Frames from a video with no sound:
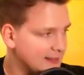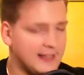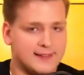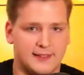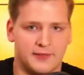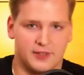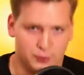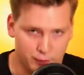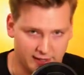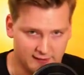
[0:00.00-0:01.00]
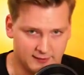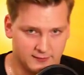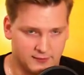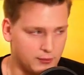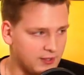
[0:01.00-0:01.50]
in different ways.
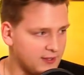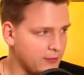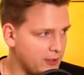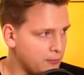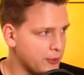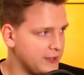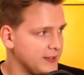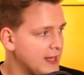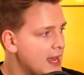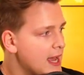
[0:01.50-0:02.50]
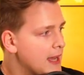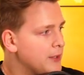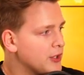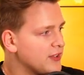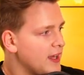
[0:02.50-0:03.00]
So this is very important
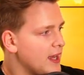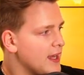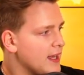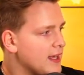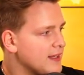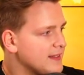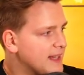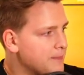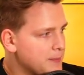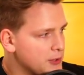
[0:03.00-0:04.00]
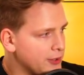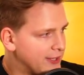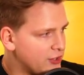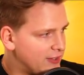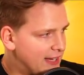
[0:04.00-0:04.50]
because some people don't
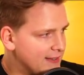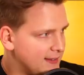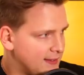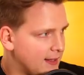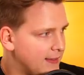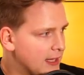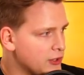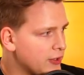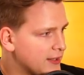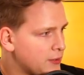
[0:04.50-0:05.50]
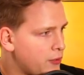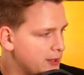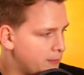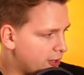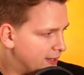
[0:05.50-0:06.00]
understand this. They look at coin
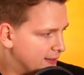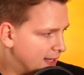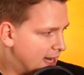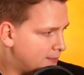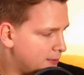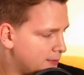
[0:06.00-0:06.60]
market cap,